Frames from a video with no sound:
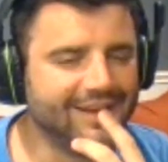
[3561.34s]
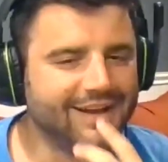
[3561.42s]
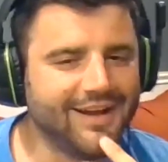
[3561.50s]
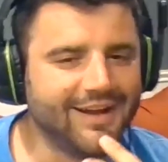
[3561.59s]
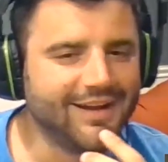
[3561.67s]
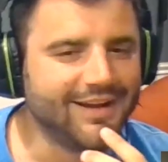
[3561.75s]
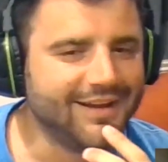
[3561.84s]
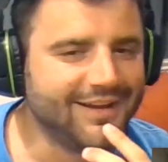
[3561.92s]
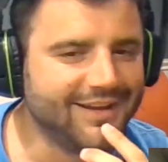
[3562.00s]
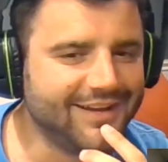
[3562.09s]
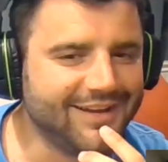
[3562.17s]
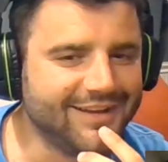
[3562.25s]
I
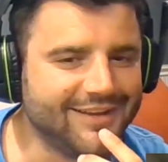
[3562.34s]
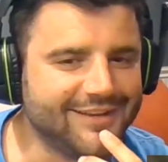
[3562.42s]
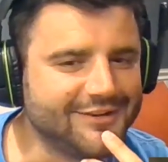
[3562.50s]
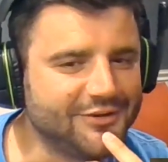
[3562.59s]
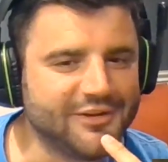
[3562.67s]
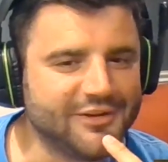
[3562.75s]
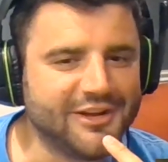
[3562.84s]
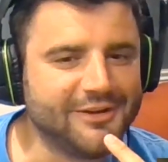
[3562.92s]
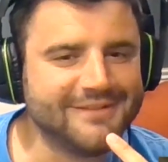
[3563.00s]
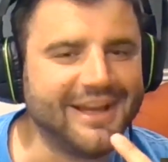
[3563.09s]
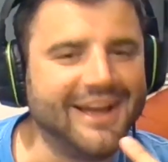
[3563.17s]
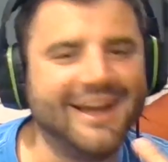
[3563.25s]
don't know.
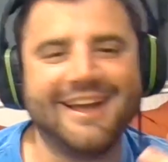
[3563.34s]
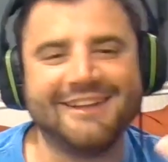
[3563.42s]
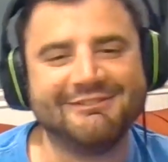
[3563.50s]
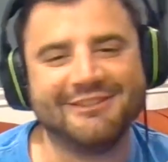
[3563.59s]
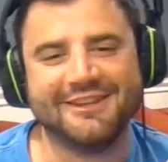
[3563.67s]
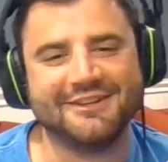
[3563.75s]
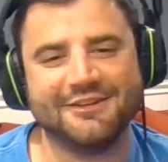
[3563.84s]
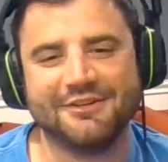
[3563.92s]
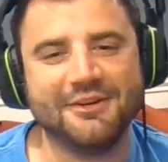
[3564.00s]
I really don't know